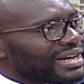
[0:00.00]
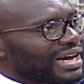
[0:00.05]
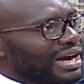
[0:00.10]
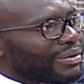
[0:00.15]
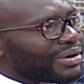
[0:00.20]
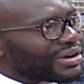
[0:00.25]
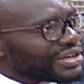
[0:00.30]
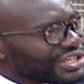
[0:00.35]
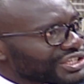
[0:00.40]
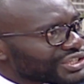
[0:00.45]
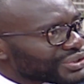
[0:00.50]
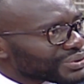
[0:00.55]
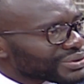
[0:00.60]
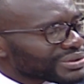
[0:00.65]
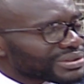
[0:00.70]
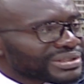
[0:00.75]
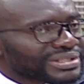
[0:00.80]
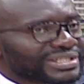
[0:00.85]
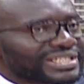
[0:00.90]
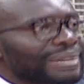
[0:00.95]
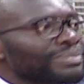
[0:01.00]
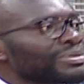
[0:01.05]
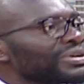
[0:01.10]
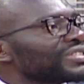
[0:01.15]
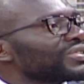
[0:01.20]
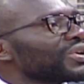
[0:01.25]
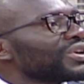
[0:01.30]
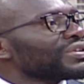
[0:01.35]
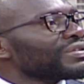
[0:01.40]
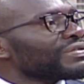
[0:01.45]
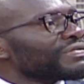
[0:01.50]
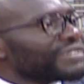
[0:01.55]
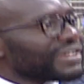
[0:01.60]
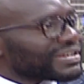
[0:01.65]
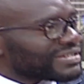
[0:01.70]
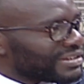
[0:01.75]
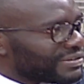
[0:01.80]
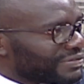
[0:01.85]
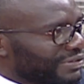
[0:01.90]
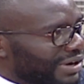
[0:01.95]
our issues, okay. somebody is going to
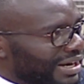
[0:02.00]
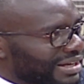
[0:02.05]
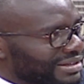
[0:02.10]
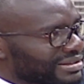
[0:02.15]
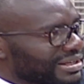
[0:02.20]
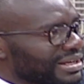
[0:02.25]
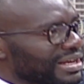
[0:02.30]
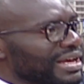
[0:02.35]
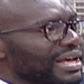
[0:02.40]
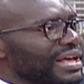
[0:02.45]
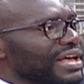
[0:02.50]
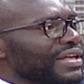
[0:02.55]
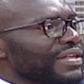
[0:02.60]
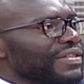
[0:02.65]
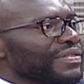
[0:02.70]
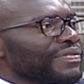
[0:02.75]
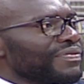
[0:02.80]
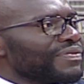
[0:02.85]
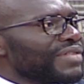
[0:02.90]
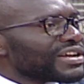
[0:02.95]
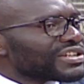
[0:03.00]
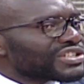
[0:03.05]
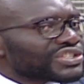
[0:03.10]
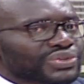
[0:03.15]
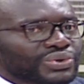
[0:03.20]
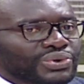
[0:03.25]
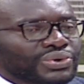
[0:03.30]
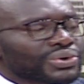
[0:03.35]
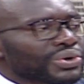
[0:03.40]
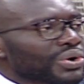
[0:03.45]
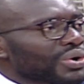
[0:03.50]
fix it for us. The two